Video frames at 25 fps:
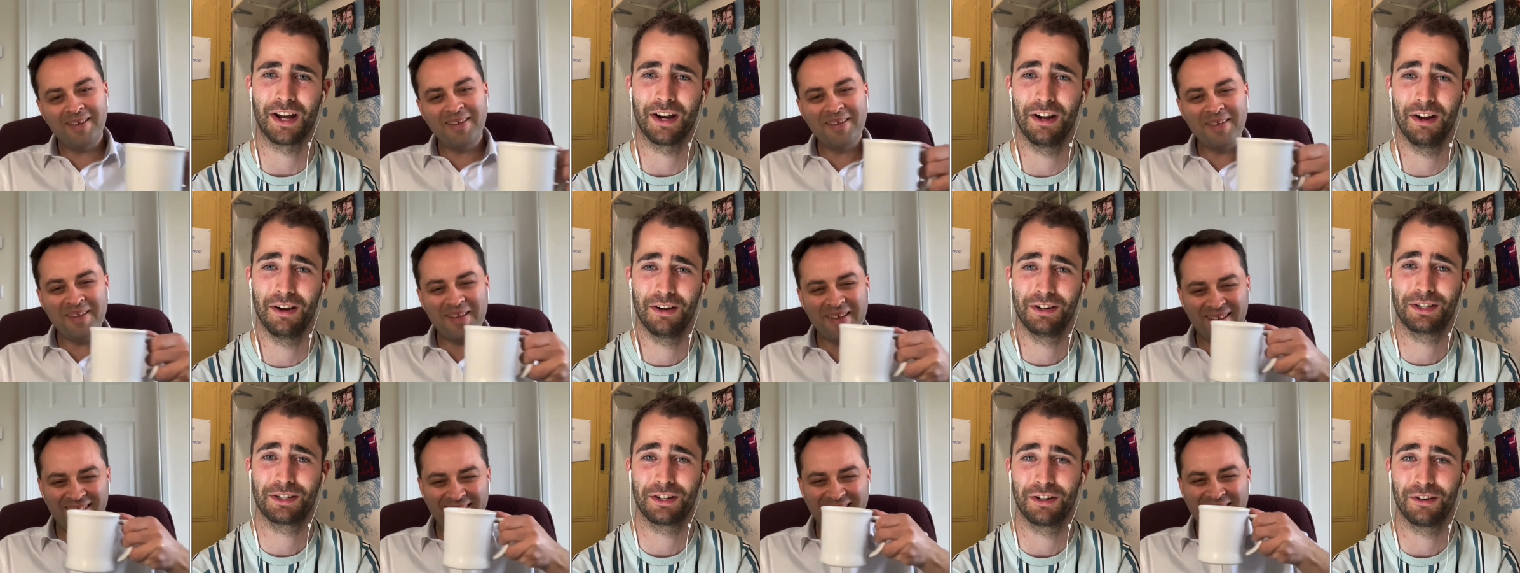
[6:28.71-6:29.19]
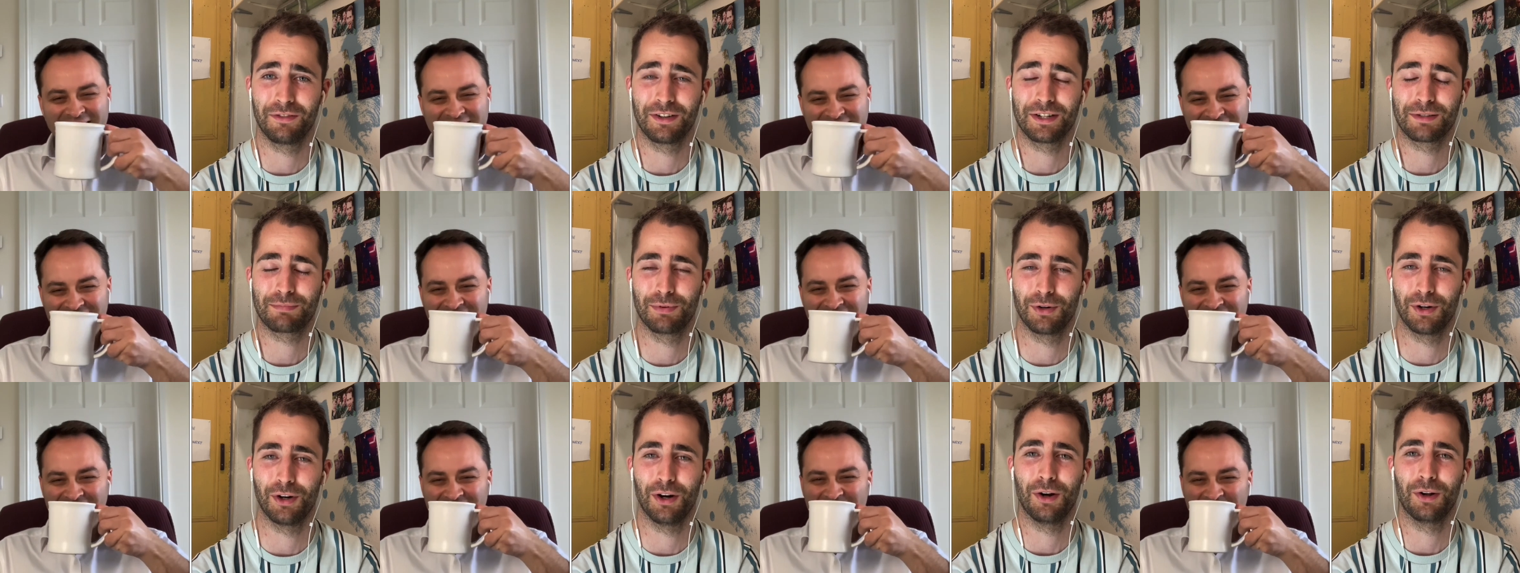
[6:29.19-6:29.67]
Speaker 1: I'm not sure if
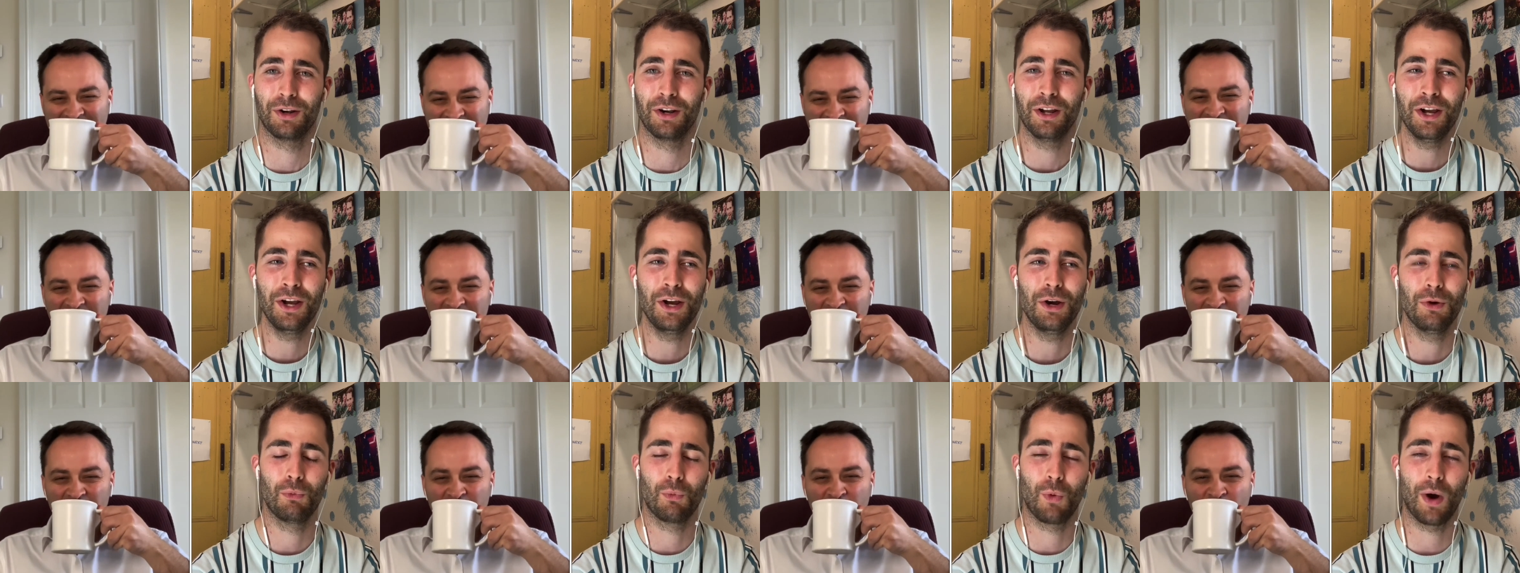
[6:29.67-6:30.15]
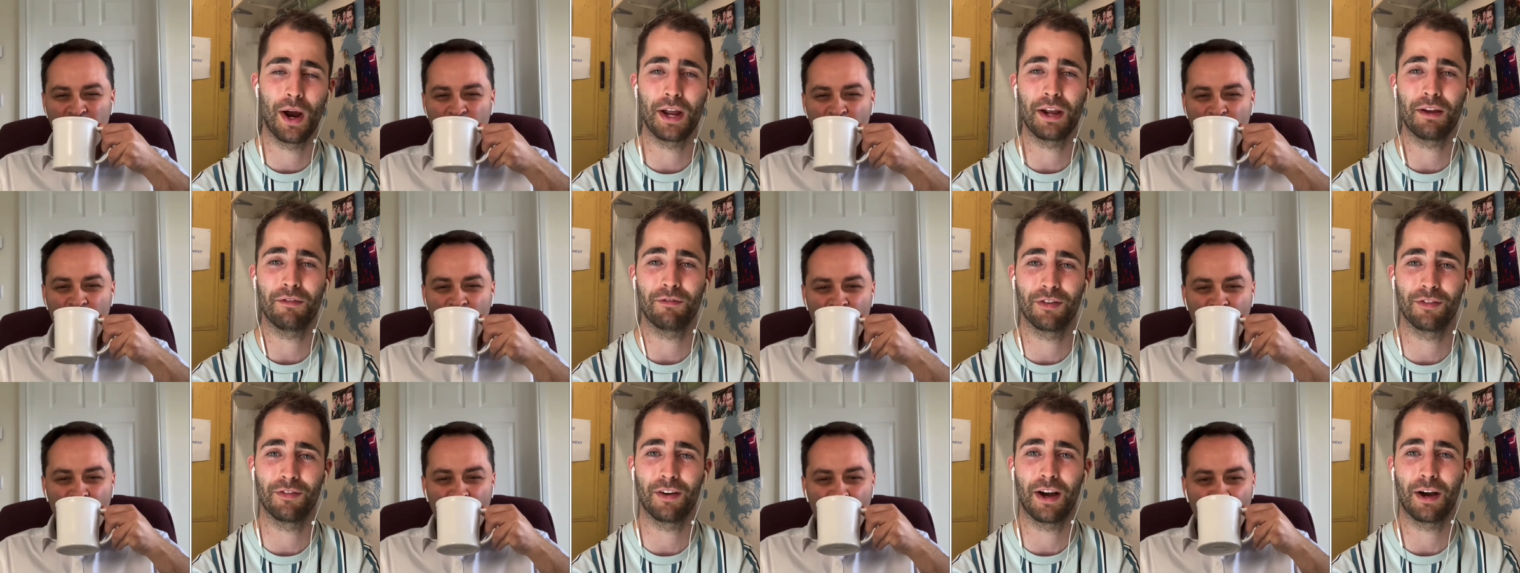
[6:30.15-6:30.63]
he's put on
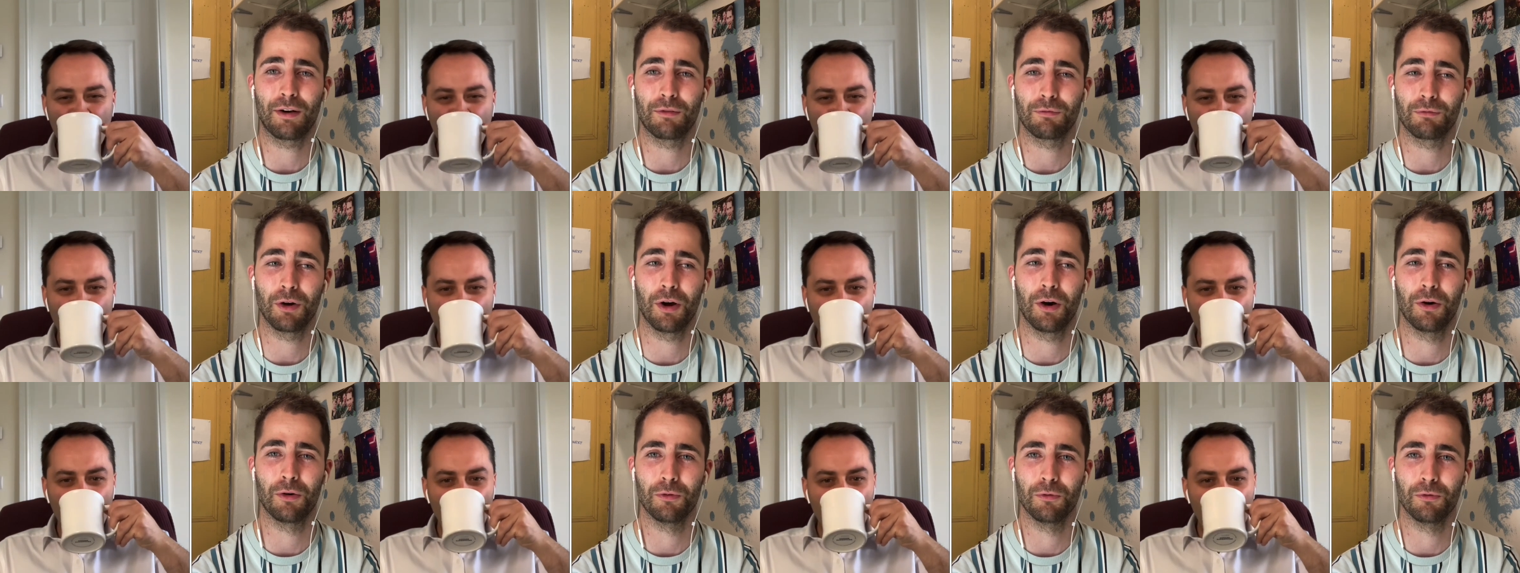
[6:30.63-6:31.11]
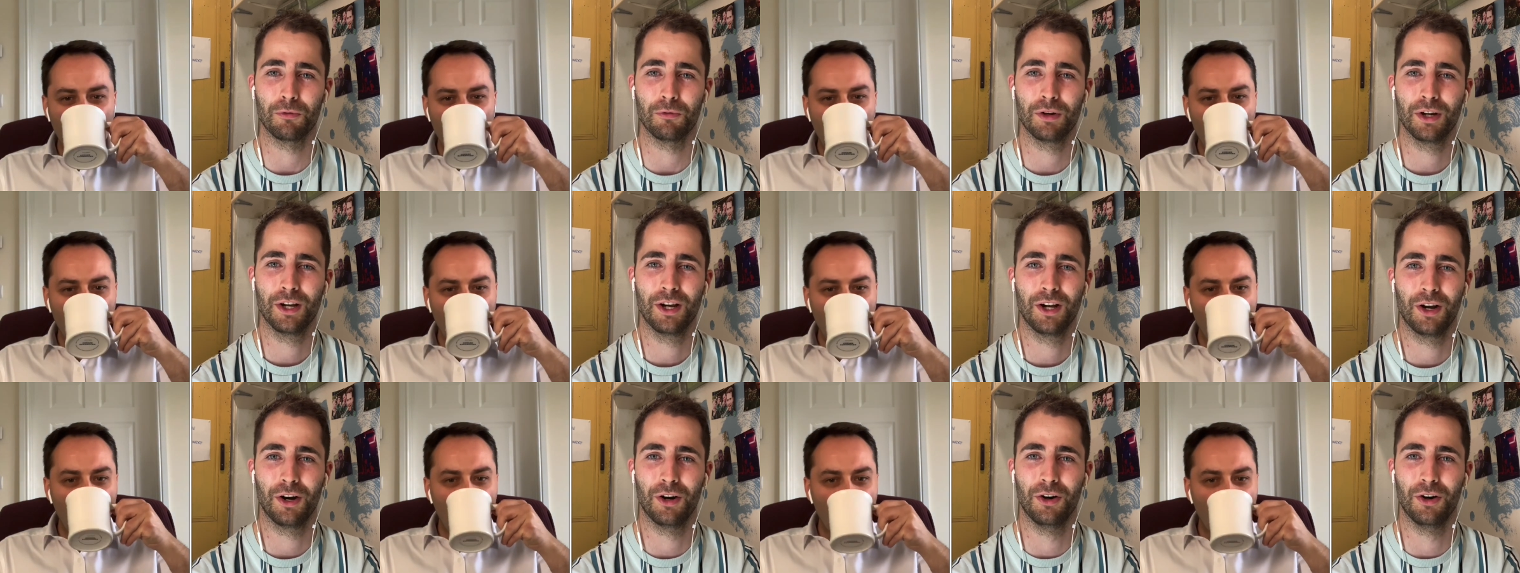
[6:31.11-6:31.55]
weight for that role,